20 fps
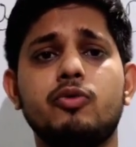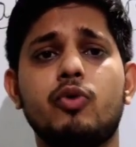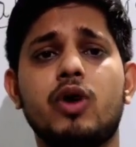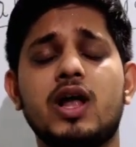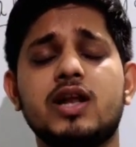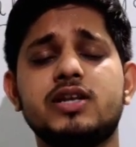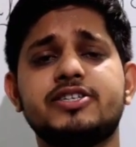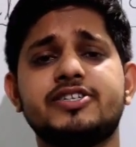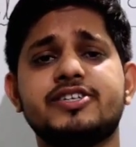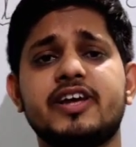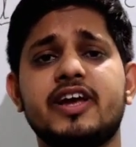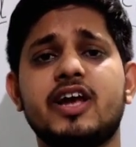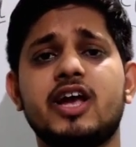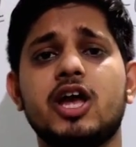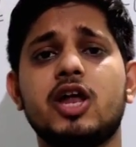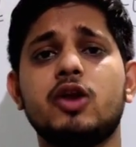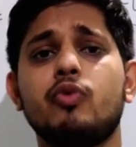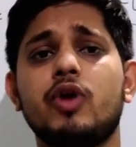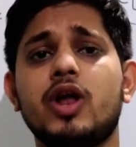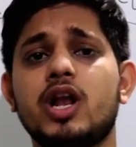once
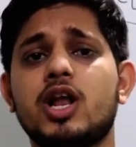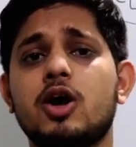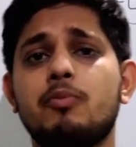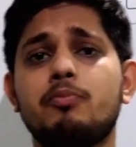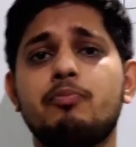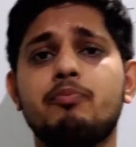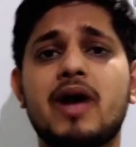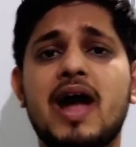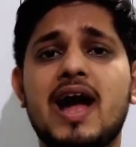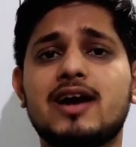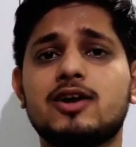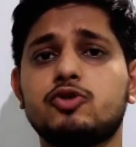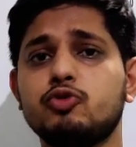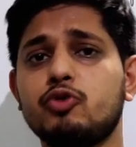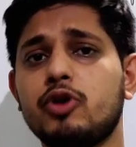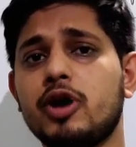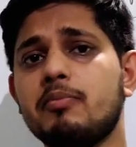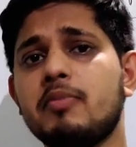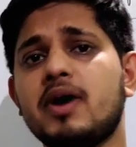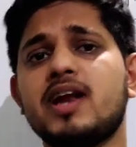again welcome back to
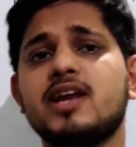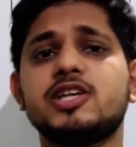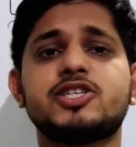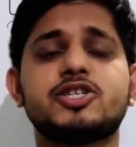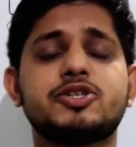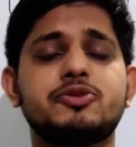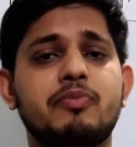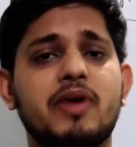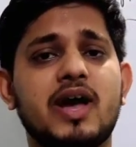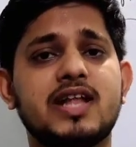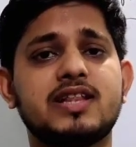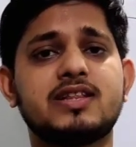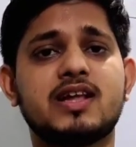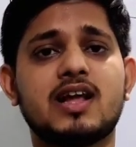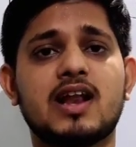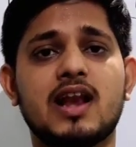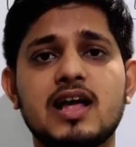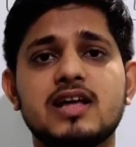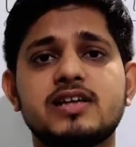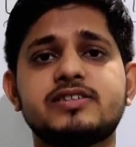MRS math
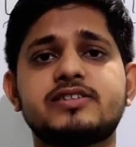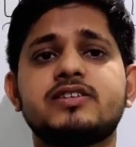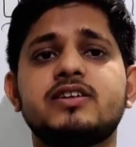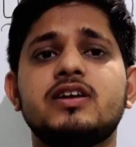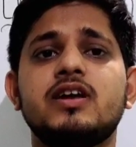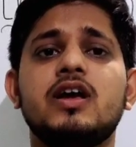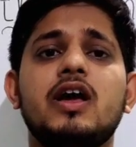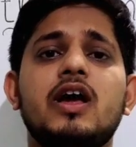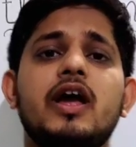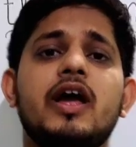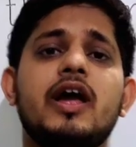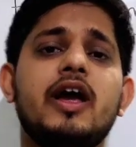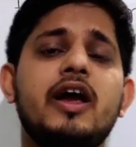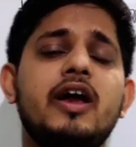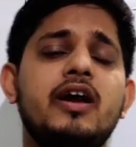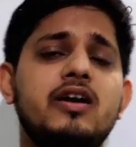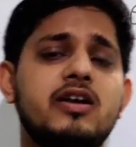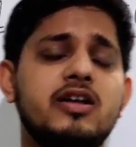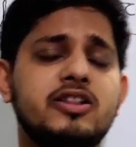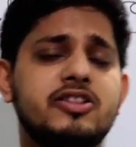class,
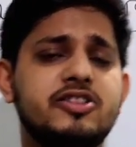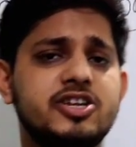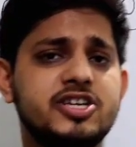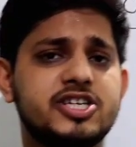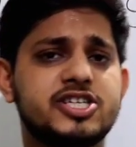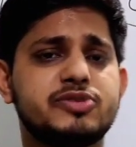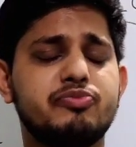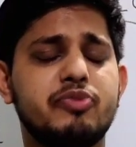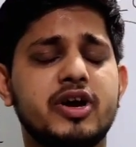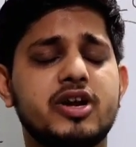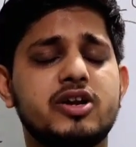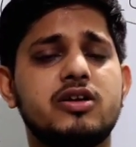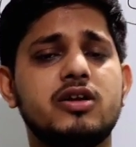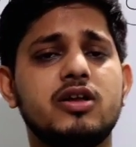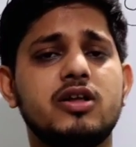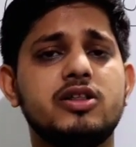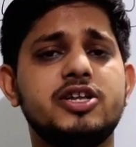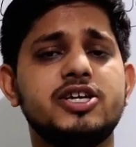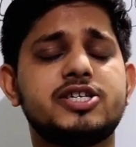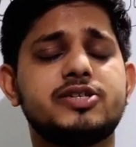and this
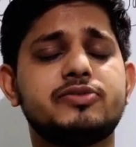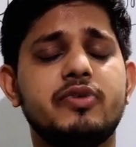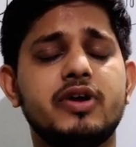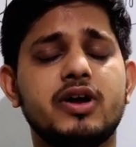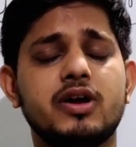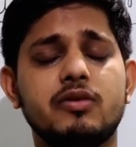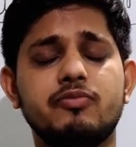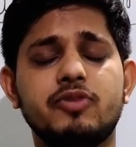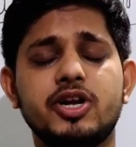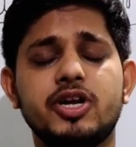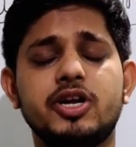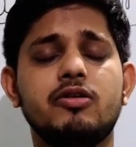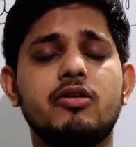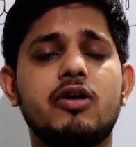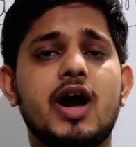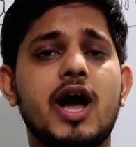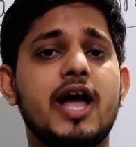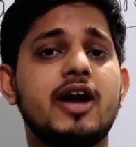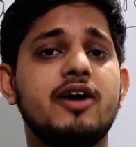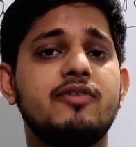video
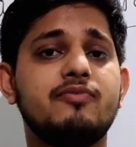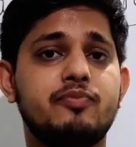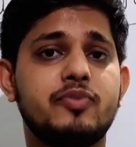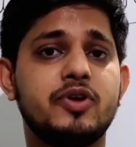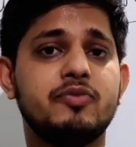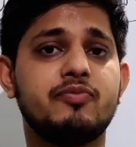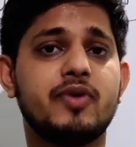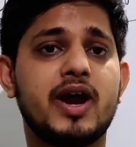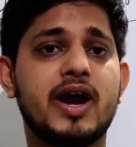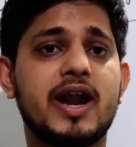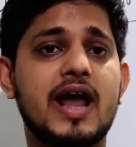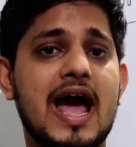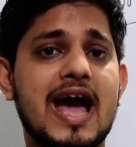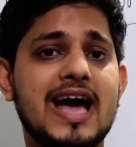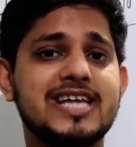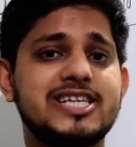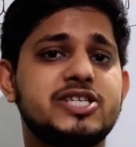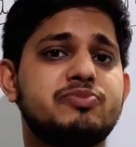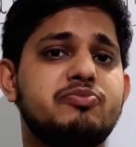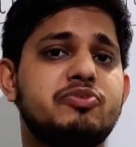I have prepared
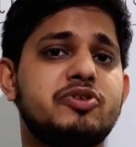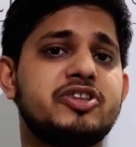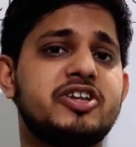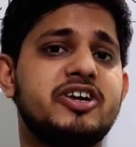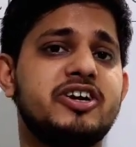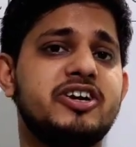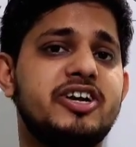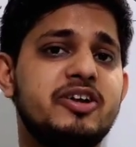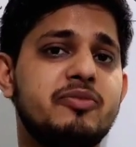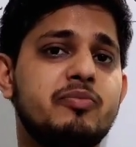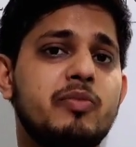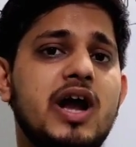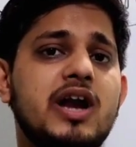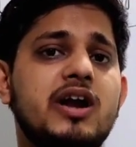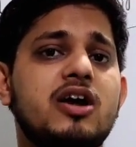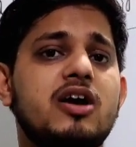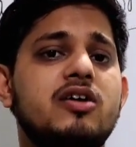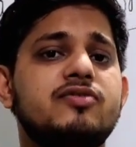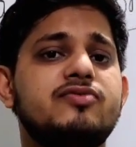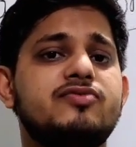as per the
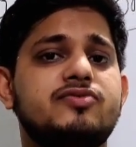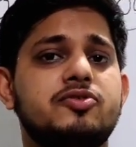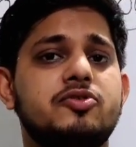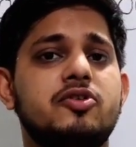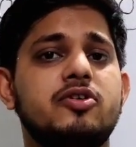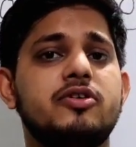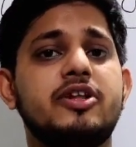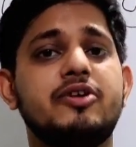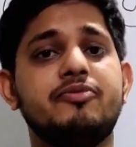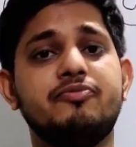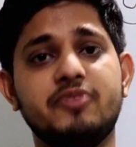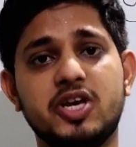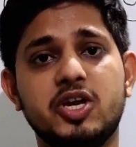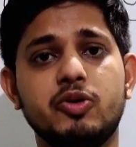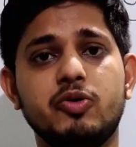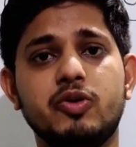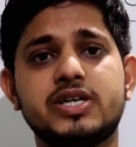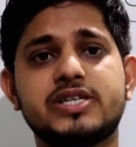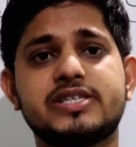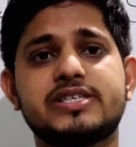demand of the
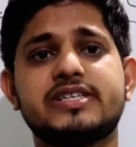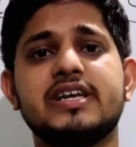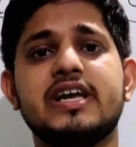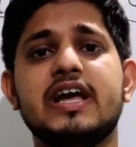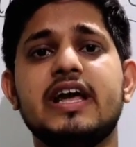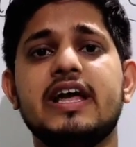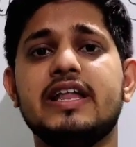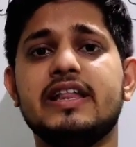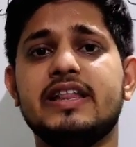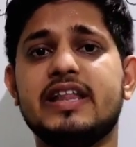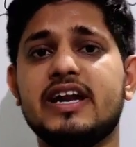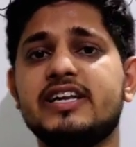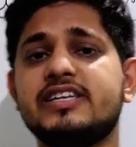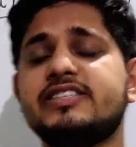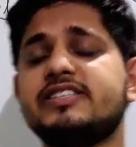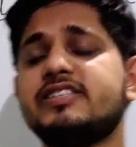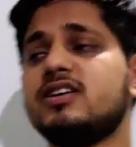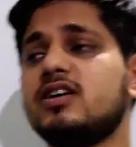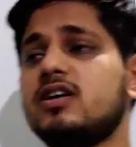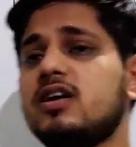viewers. That
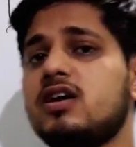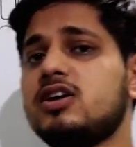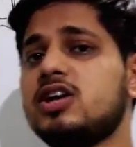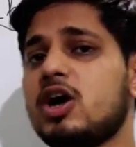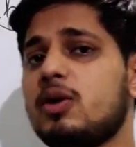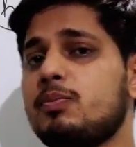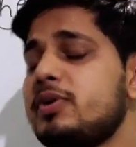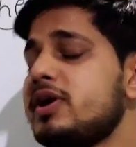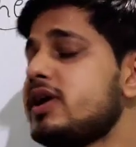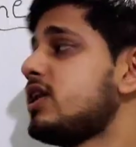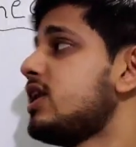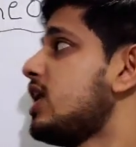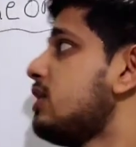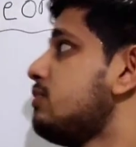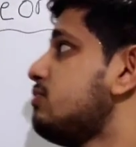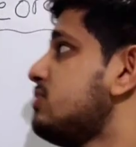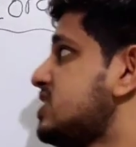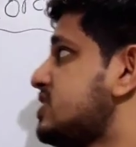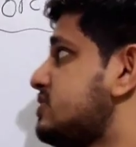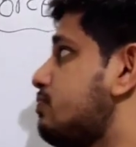is, the topic
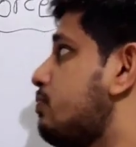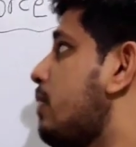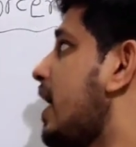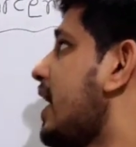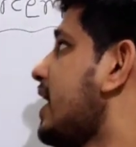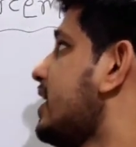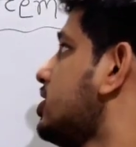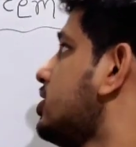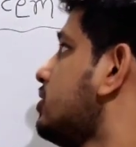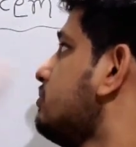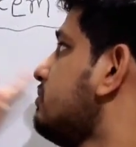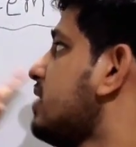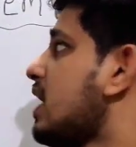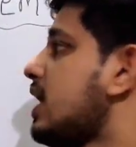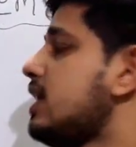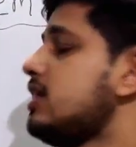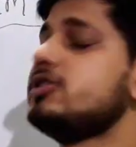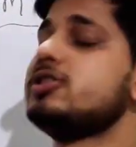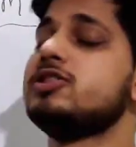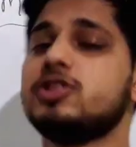name is
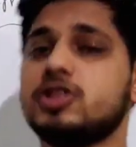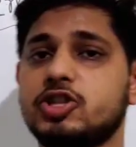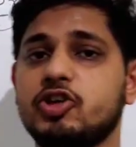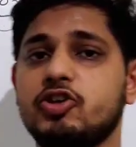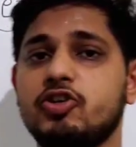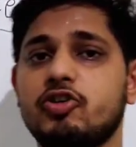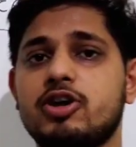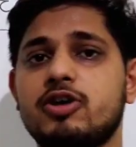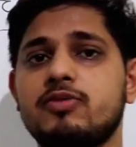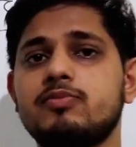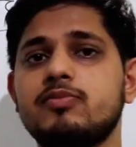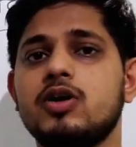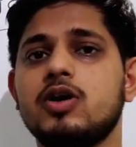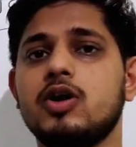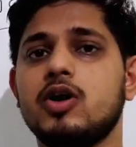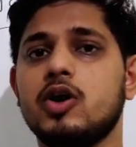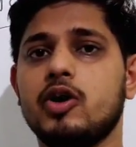binomial theorem.